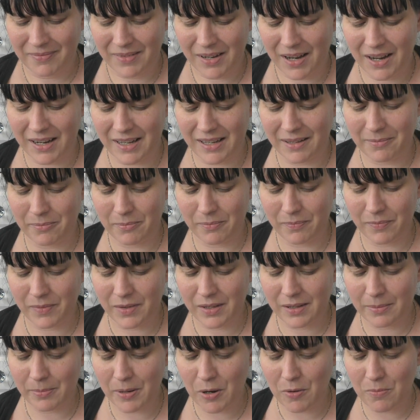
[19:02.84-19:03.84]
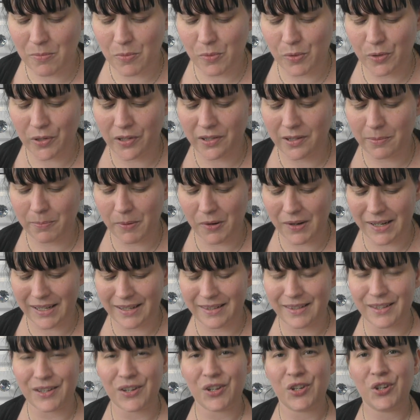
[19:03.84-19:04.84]
I can smell more spice
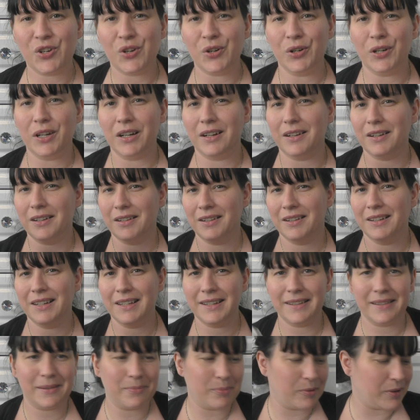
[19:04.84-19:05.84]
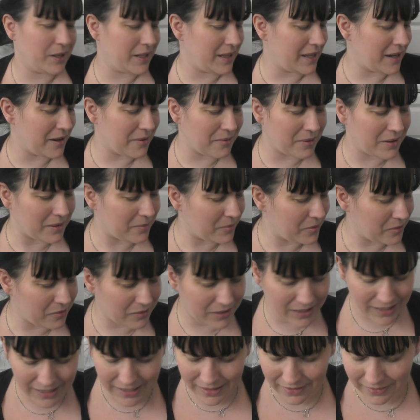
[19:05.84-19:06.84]
than sugar. Let's put it that way. I'm
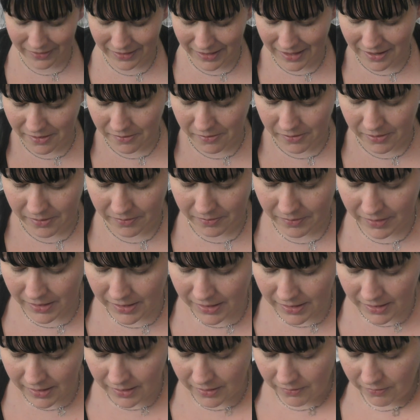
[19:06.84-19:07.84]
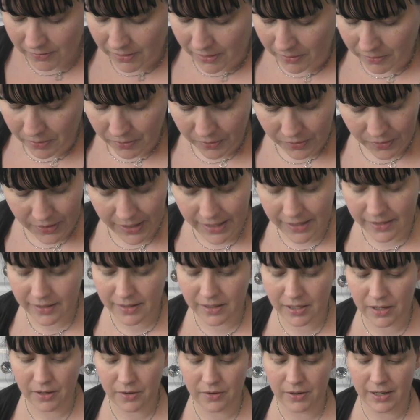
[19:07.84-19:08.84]
not keen on that one. Right, we've got these
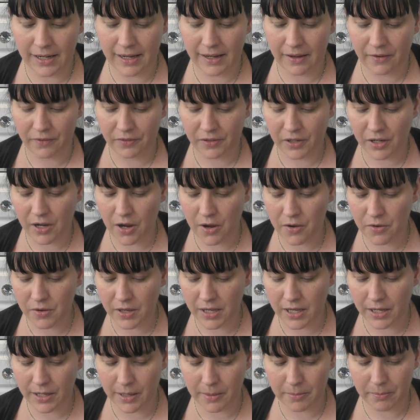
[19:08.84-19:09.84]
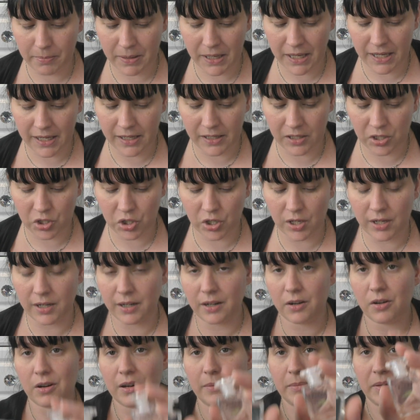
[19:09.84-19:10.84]
two left. Coconut and peach
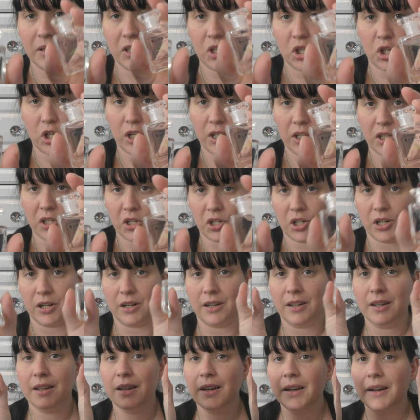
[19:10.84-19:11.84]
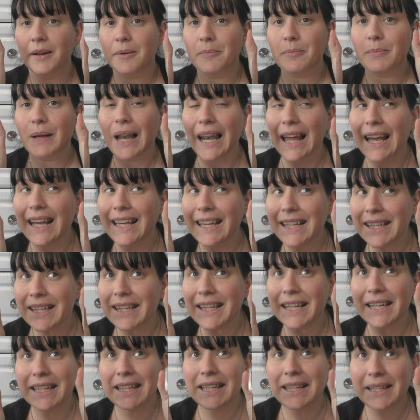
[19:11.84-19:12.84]
and lime and ginger. Please
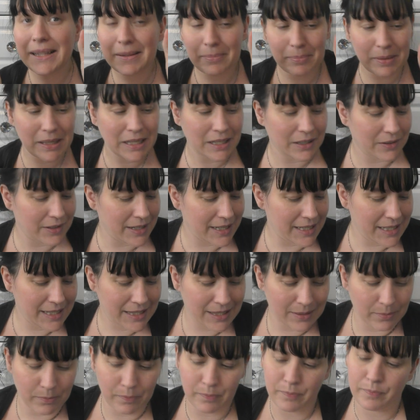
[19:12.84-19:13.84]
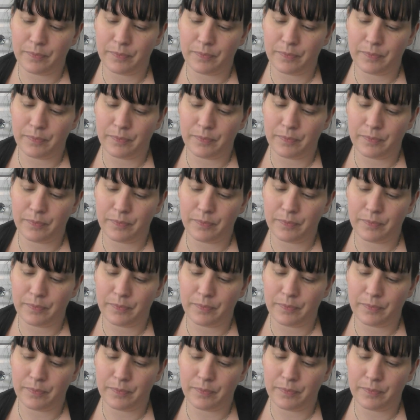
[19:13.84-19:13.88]
let these be nice.